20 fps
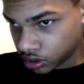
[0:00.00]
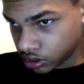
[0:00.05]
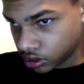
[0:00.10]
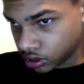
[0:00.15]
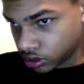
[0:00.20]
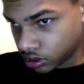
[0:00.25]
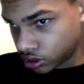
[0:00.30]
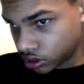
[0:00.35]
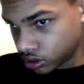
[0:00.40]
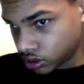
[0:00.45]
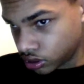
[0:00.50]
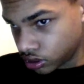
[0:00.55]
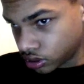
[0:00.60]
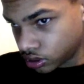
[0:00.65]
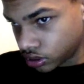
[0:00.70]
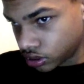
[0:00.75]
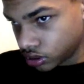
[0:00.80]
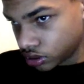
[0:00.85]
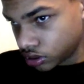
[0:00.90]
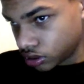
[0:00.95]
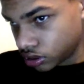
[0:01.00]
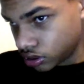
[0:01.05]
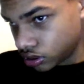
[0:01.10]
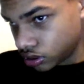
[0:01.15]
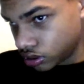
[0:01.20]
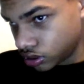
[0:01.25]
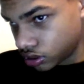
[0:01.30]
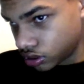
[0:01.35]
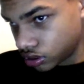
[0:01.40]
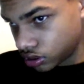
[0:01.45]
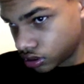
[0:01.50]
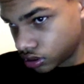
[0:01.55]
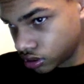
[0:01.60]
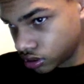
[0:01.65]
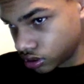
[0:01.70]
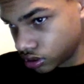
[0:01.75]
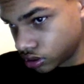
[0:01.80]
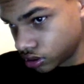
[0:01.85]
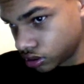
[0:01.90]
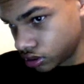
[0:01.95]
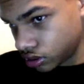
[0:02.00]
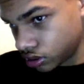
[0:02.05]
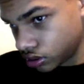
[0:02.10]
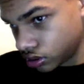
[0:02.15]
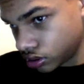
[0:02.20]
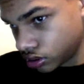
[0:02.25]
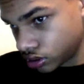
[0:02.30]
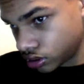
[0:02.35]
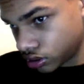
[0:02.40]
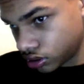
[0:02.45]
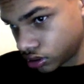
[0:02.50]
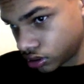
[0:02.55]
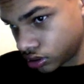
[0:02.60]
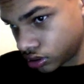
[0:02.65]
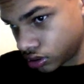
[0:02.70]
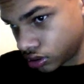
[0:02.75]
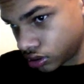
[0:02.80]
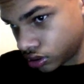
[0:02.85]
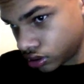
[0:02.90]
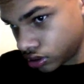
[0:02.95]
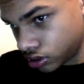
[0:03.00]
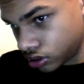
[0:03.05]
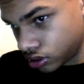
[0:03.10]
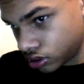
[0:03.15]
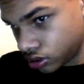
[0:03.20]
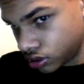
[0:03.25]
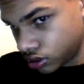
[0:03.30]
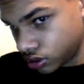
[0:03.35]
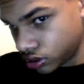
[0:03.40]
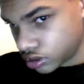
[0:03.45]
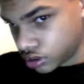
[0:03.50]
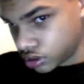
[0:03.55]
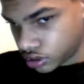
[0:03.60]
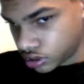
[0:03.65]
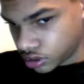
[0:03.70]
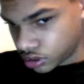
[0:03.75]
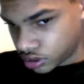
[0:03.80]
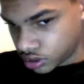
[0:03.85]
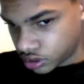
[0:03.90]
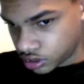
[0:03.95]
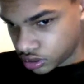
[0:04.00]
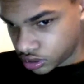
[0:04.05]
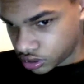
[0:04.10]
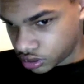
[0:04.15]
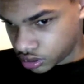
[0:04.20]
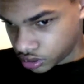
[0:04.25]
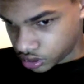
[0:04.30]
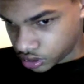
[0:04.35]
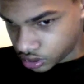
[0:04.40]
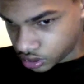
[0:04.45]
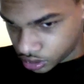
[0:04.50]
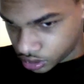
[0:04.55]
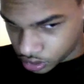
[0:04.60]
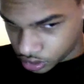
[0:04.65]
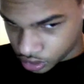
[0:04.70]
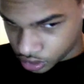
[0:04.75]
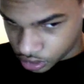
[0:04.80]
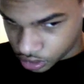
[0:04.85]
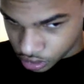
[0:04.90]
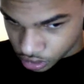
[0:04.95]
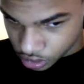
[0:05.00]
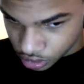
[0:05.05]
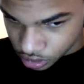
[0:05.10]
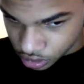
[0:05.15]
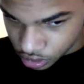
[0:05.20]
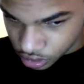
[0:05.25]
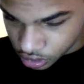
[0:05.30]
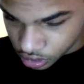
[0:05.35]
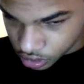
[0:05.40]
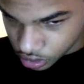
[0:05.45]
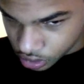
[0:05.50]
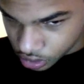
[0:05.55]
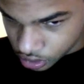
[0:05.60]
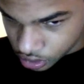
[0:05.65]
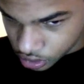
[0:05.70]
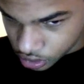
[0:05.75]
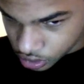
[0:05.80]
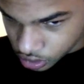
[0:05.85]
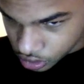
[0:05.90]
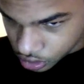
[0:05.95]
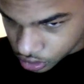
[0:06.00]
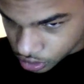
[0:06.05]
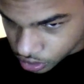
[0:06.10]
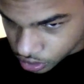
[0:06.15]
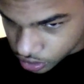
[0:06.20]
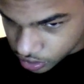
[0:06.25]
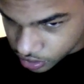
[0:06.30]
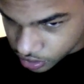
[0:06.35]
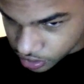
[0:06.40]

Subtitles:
(silence)